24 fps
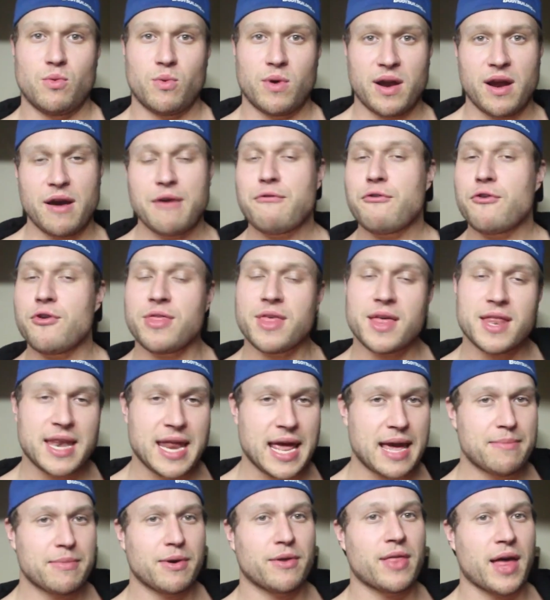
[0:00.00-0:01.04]
whatever the
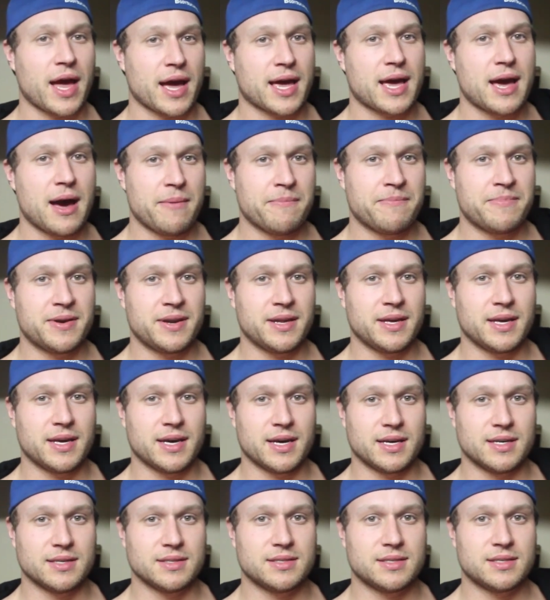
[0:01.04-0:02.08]
name of that company
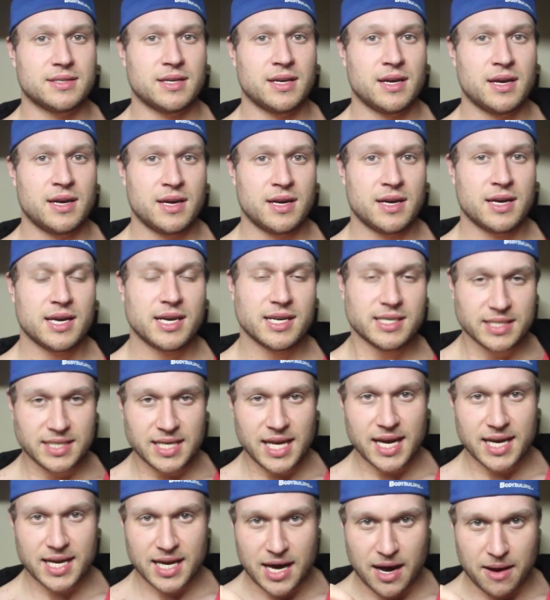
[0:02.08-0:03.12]
is
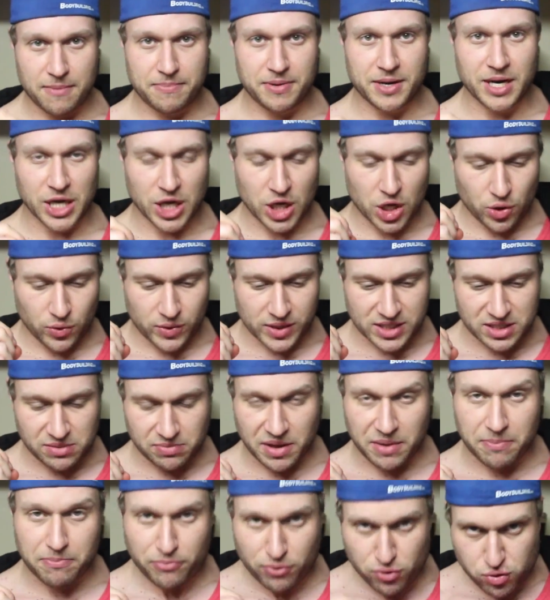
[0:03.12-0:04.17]
that company going to
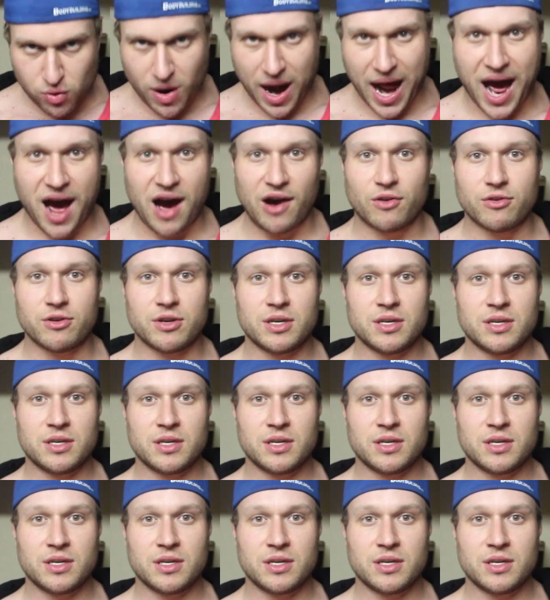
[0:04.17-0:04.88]
be proud